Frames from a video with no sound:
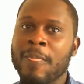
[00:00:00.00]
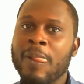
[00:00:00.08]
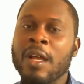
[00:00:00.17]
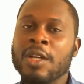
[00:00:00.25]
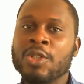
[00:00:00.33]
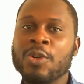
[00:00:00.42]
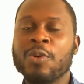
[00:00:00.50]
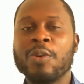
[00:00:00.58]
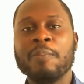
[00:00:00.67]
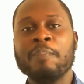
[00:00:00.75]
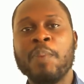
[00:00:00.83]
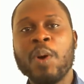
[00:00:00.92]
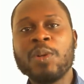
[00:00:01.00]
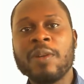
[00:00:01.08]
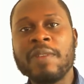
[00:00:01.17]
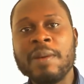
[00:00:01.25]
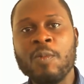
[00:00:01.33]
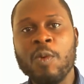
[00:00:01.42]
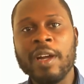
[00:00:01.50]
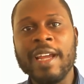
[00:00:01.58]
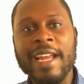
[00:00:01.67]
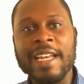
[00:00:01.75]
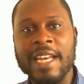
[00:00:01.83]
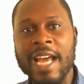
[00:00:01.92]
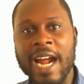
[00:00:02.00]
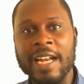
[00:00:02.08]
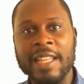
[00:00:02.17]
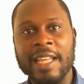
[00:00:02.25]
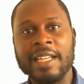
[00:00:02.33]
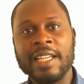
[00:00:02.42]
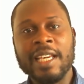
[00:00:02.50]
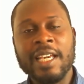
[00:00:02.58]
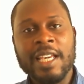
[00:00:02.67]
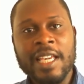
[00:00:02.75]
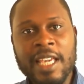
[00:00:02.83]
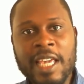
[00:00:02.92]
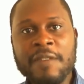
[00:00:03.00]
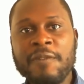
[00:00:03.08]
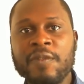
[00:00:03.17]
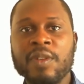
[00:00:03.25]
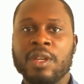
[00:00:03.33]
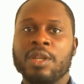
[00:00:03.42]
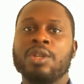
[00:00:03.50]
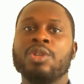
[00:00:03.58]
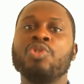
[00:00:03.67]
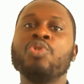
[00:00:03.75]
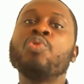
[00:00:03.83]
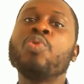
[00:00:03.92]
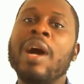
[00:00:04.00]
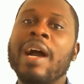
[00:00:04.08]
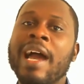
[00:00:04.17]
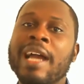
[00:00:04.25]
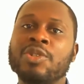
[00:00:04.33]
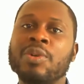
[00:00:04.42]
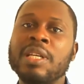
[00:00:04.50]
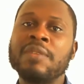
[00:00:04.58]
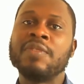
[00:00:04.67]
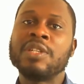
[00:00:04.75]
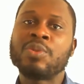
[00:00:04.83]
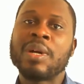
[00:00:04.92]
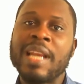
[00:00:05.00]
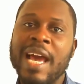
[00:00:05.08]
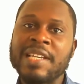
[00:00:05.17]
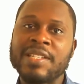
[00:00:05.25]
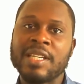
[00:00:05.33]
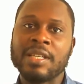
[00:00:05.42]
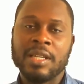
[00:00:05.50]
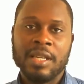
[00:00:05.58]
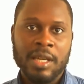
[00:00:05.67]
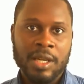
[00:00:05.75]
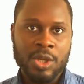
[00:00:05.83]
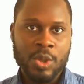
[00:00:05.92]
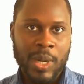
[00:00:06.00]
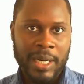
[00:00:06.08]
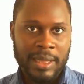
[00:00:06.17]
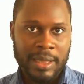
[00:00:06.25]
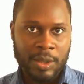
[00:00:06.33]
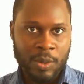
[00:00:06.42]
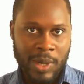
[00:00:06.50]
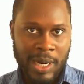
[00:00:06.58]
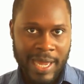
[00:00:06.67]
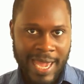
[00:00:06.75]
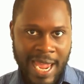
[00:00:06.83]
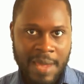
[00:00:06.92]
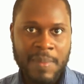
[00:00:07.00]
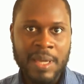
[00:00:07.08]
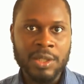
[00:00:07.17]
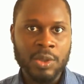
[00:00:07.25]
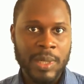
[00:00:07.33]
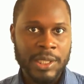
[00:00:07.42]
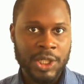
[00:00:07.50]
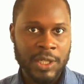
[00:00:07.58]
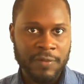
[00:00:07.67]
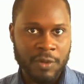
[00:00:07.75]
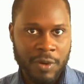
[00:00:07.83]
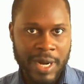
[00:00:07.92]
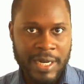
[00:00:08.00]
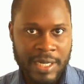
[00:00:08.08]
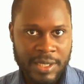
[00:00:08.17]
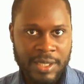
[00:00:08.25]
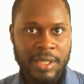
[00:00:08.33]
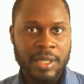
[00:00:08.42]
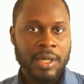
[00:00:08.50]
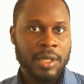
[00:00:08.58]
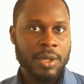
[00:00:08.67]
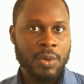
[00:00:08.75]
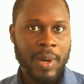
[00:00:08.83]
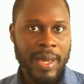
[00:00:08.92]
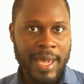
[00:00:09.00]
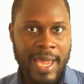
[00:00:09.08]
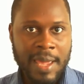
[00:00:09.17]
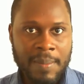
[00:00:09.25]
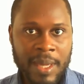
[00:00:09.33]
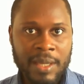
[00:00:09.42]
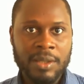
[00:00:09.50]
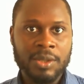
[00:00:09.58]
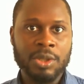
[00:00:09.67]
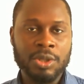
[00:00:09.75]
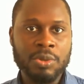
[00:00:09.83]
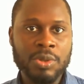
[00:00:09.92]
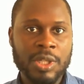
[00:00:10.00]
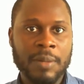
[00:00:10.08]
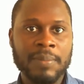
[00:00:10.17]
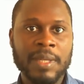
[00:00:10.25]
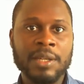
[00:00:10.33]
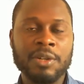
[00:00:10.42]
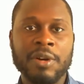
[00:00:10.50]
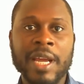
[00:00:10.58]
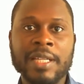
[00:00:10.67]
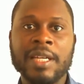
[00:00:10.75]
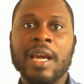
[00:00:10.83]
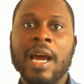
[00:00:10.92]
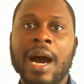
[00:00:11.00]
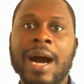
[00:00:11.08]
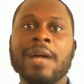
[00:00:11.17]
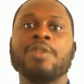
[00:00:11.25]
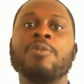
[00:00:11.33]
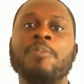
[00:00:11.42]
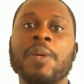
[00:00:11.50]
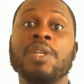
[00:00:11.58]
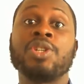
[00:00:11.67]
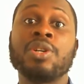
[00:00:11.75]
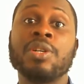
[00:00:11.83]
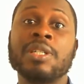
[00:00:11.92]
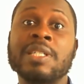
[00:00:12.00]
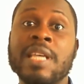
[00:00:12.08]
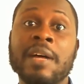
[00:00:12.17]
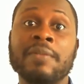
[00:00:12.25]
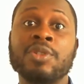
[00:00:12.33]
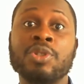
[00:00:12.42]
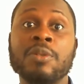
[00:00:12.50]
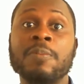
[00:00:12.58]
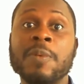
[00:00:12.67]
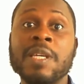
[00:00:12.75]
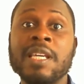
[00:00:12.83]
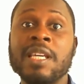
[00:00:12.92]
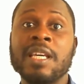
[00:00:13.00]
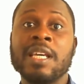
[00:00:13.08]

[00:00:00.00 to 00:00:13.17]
So both of them work hand in hand, that if you are actually visualizing, you are aiming to achieve greatness, you are aiming to do something great, how you picture yourself should be